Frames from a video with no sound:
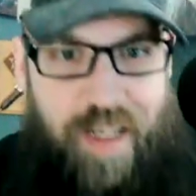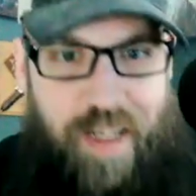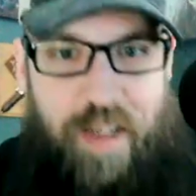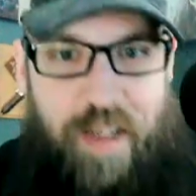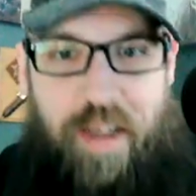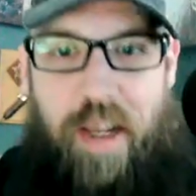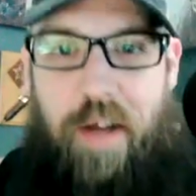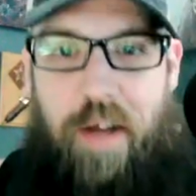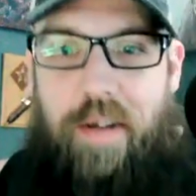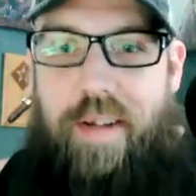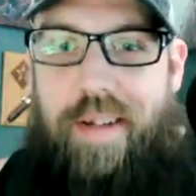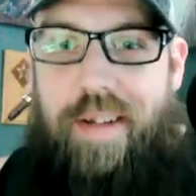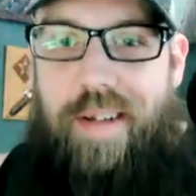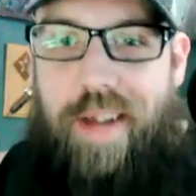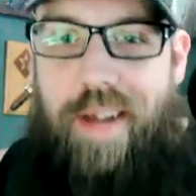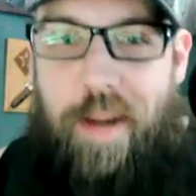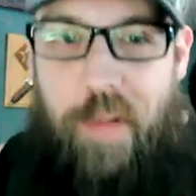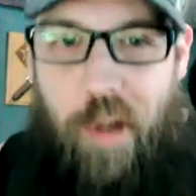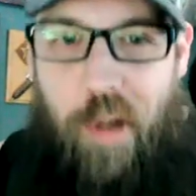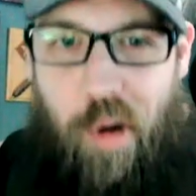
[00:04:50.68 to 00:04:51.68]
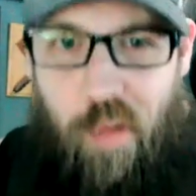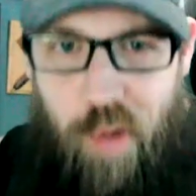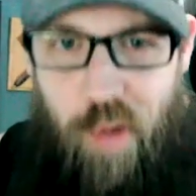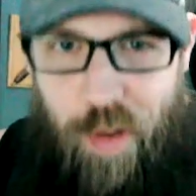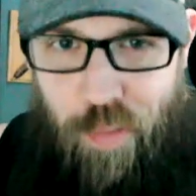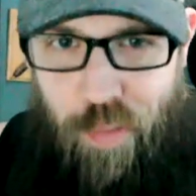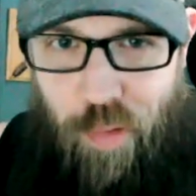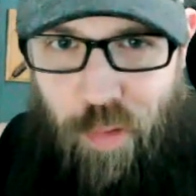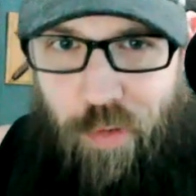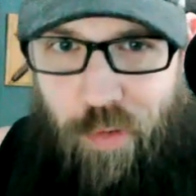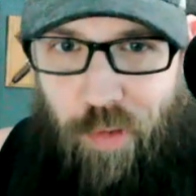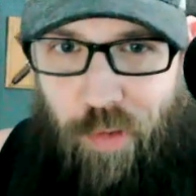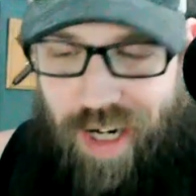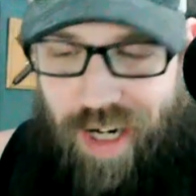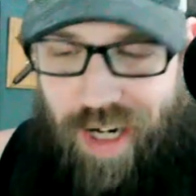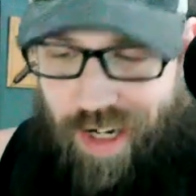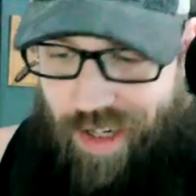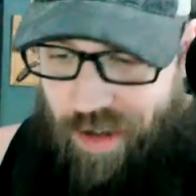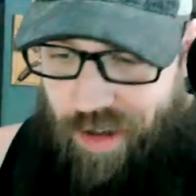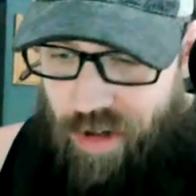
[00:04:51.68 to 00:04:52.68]
he, you know, it's time to go reprove what
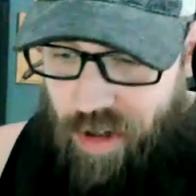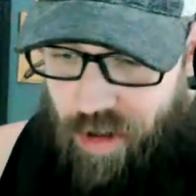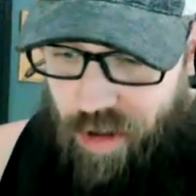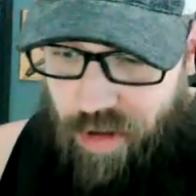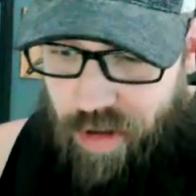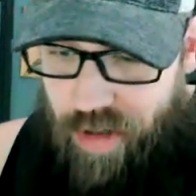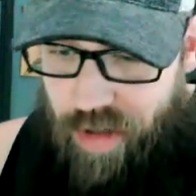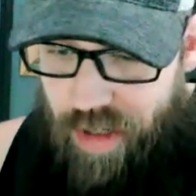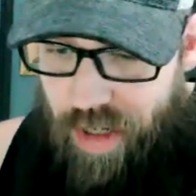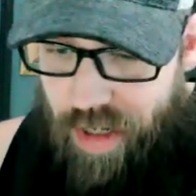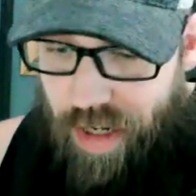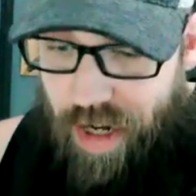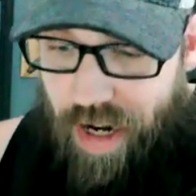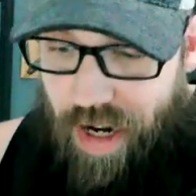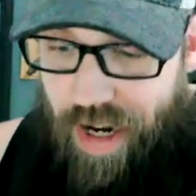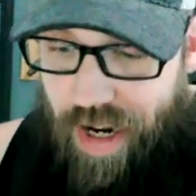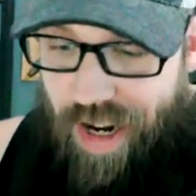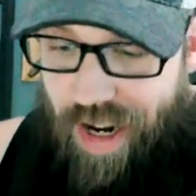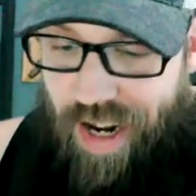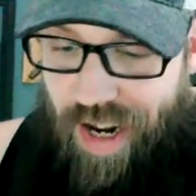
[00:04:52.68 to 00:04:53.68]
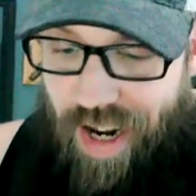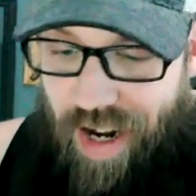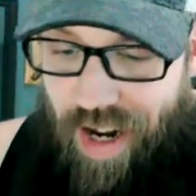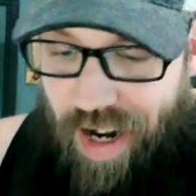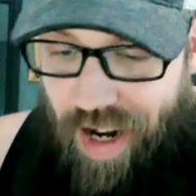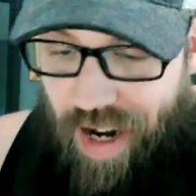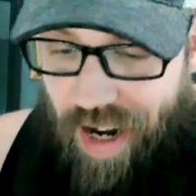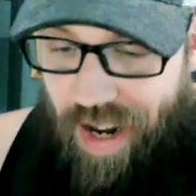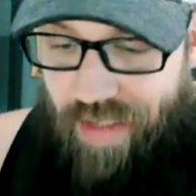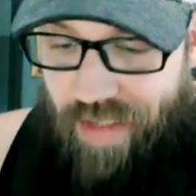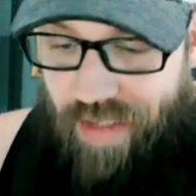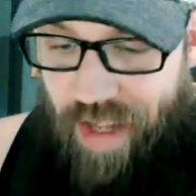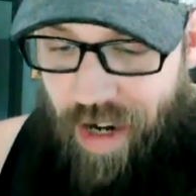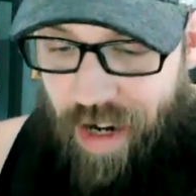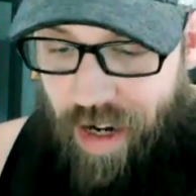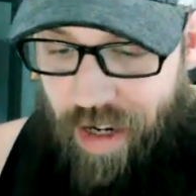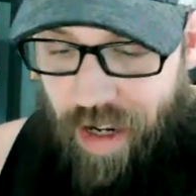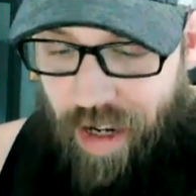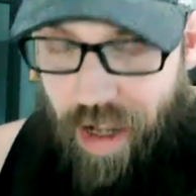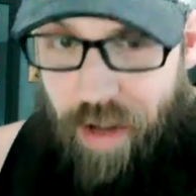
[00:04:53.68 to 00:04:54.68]
I can do, and
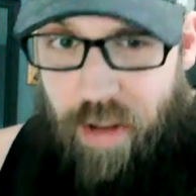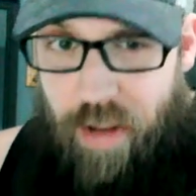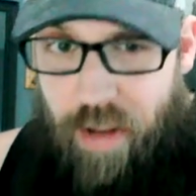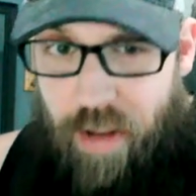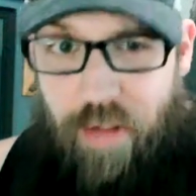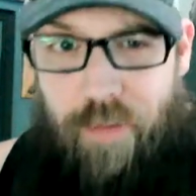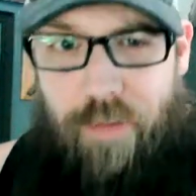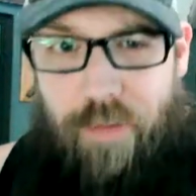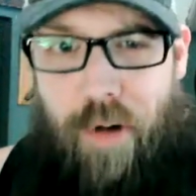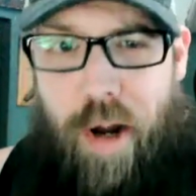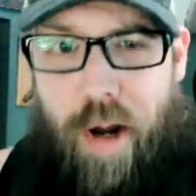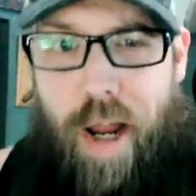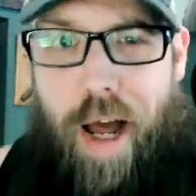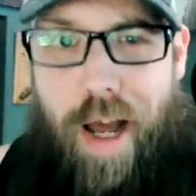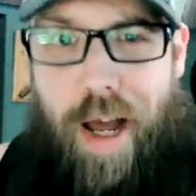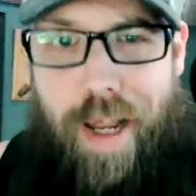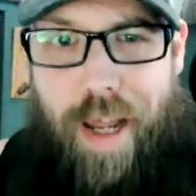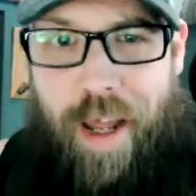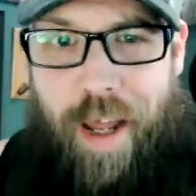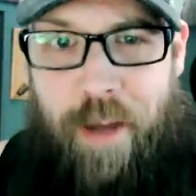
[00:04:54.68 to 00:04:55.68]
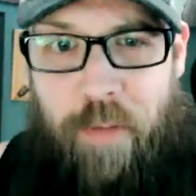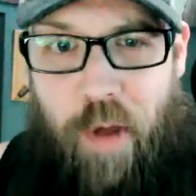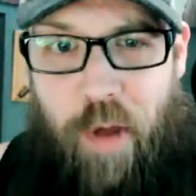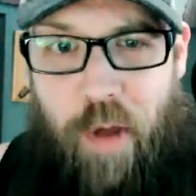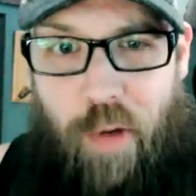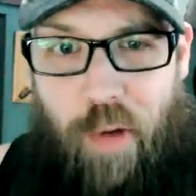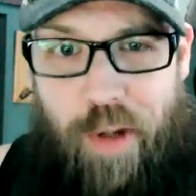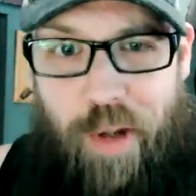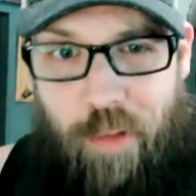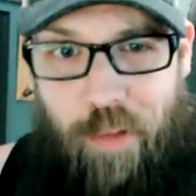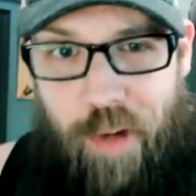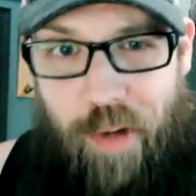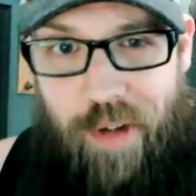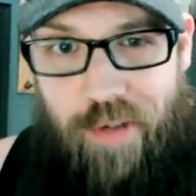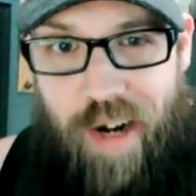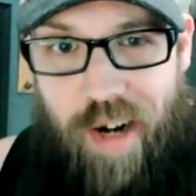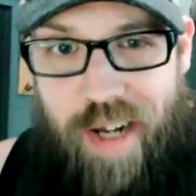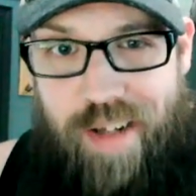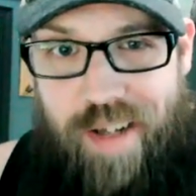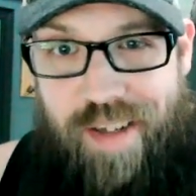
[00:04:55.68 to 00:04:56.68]
that the, I am going to win
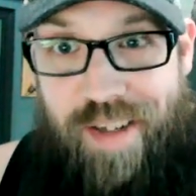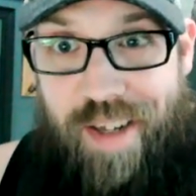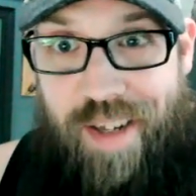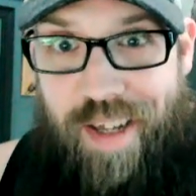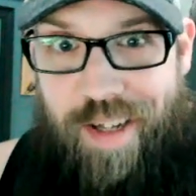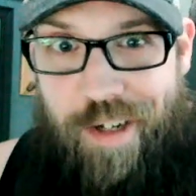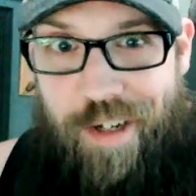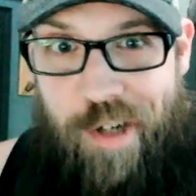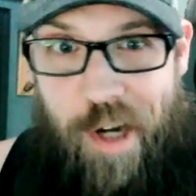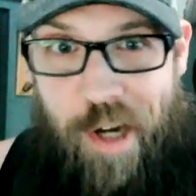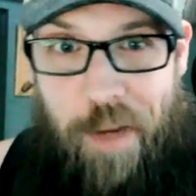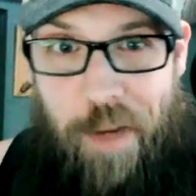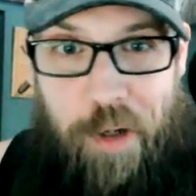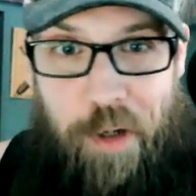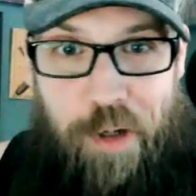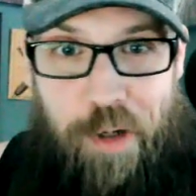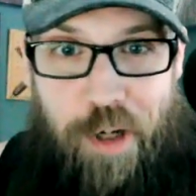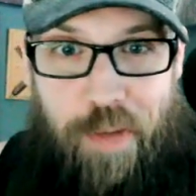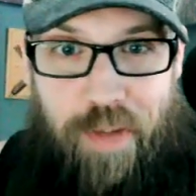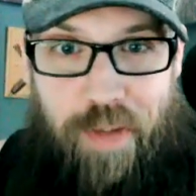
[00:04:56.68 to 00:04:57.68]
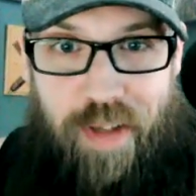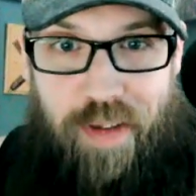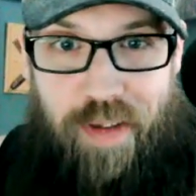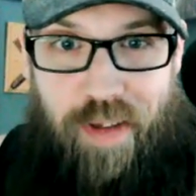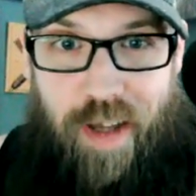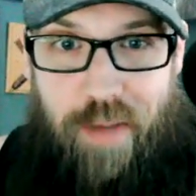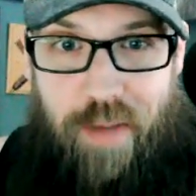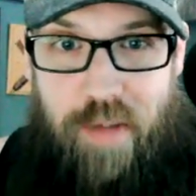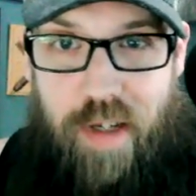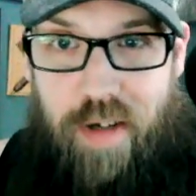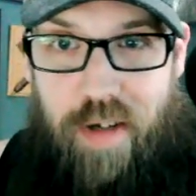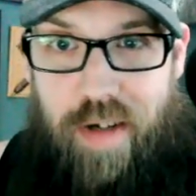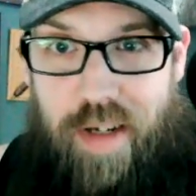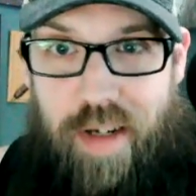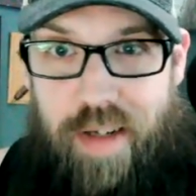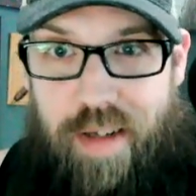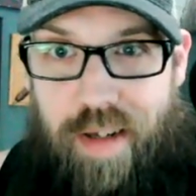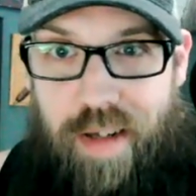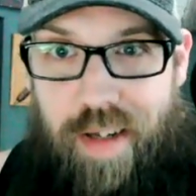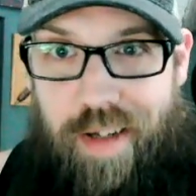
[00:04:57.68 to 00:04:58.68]
races and a championship in the Cup
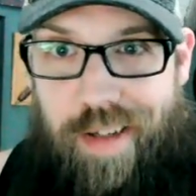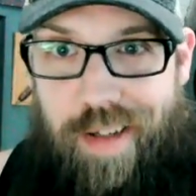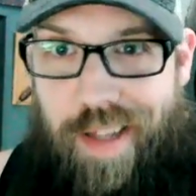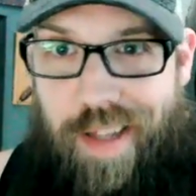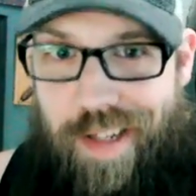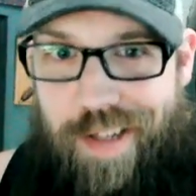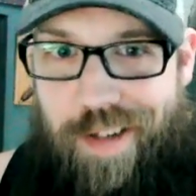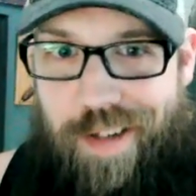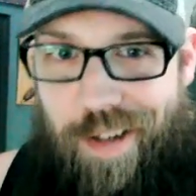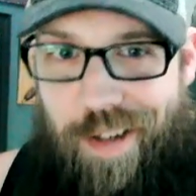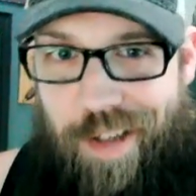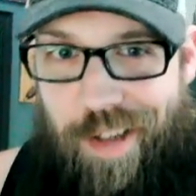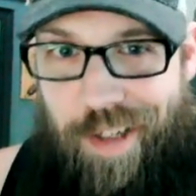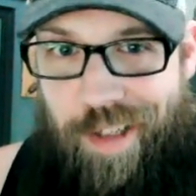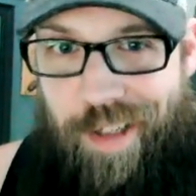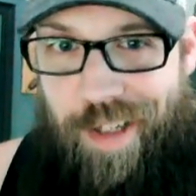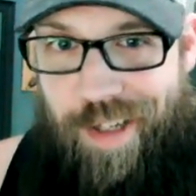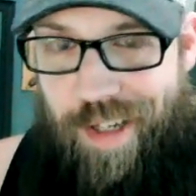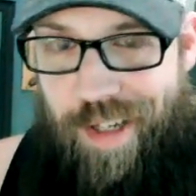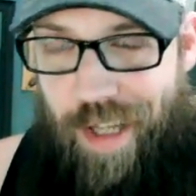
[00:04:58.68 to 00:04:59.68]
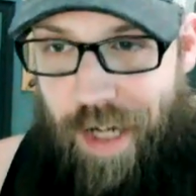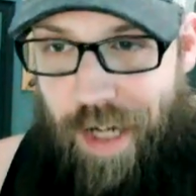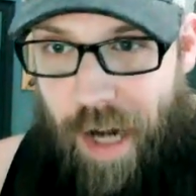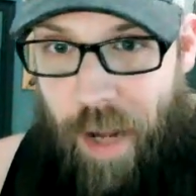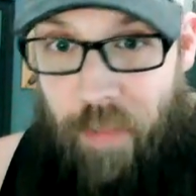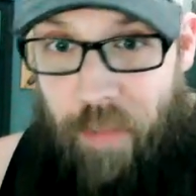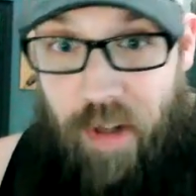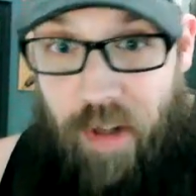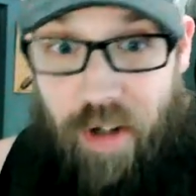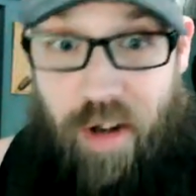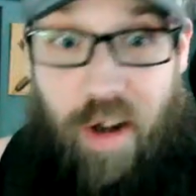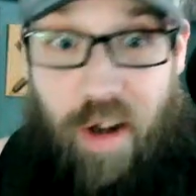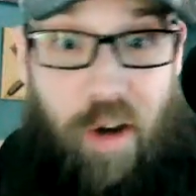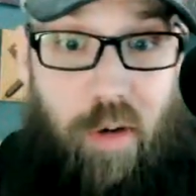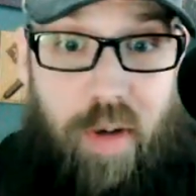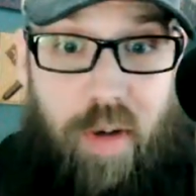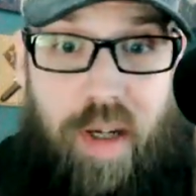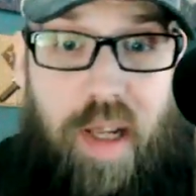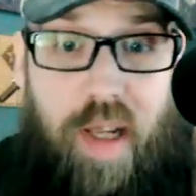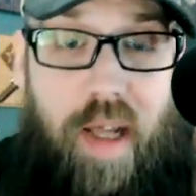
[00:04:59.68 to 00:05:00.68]
Series. And that's a thing that's going to happen.
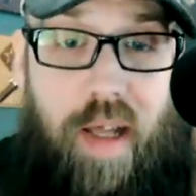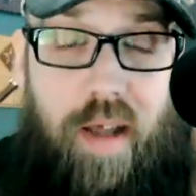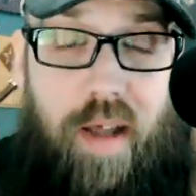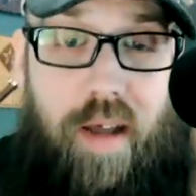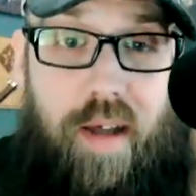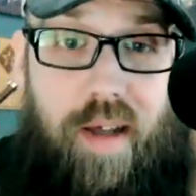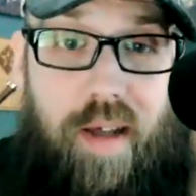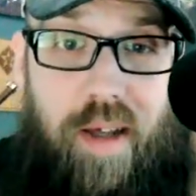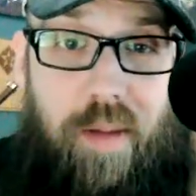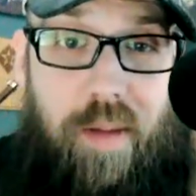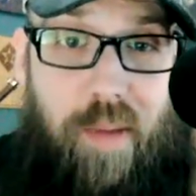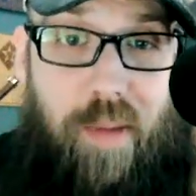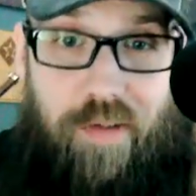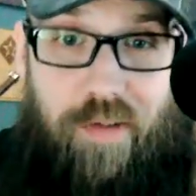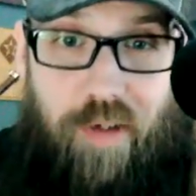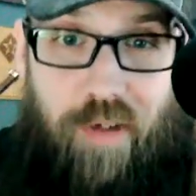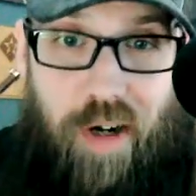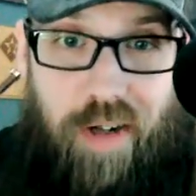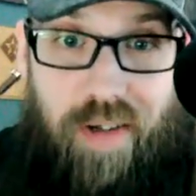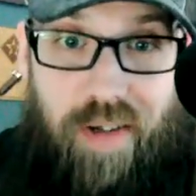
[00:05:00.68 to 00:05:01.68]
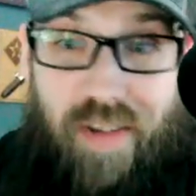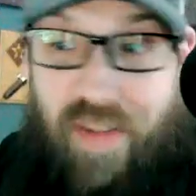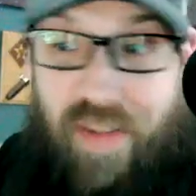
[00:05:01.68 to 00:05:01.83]
No, my friend.